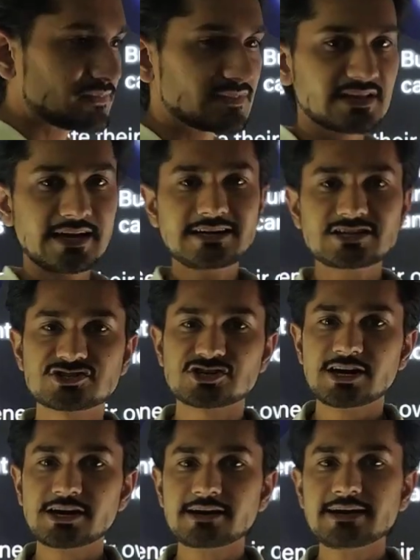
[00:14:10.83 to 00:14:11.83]
that
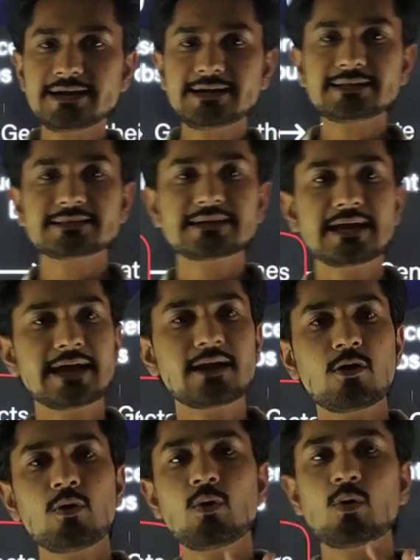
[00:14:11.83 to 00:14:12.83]
generate
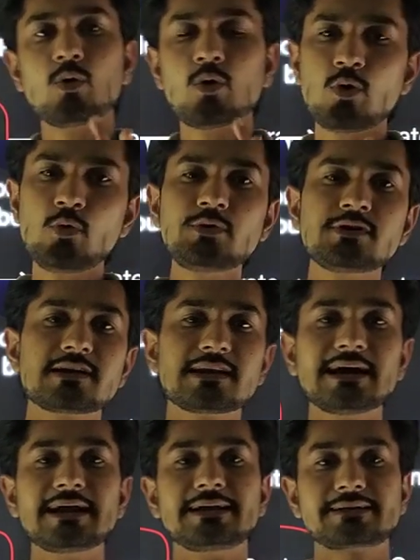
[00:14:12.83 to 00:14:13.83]
their
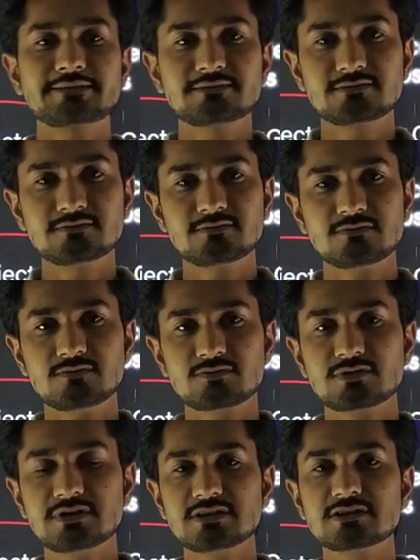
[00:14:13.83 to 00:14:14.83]
own light.
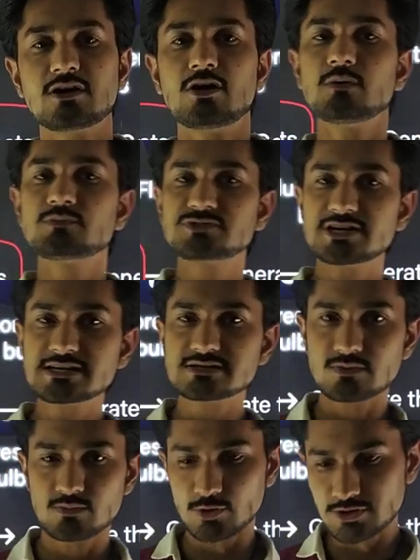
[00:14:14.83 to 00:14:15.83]
Okay, the
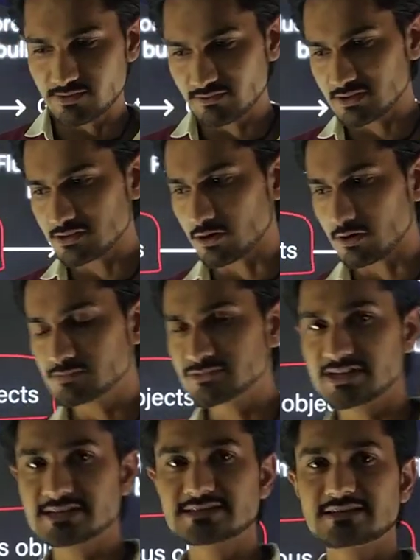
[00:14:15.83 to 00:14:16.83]
objects, whatever the
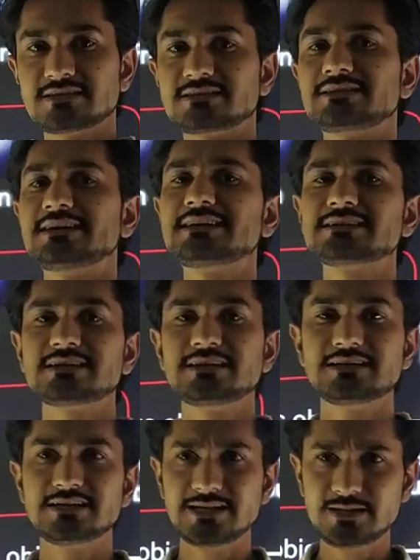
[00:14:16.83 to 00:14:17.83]
objects,
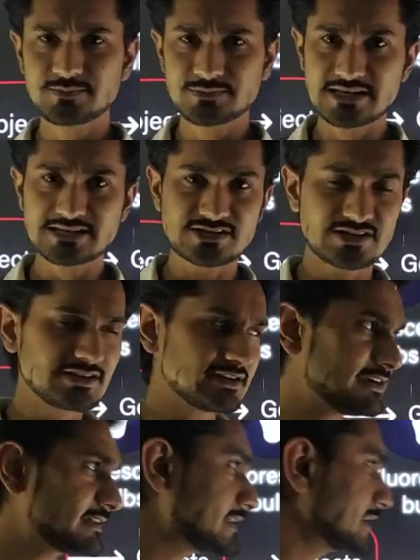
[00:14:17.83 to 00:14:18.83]
that if they
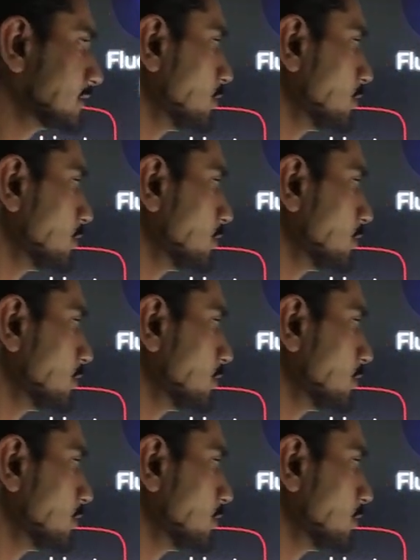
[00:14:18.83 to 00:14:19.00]
generate their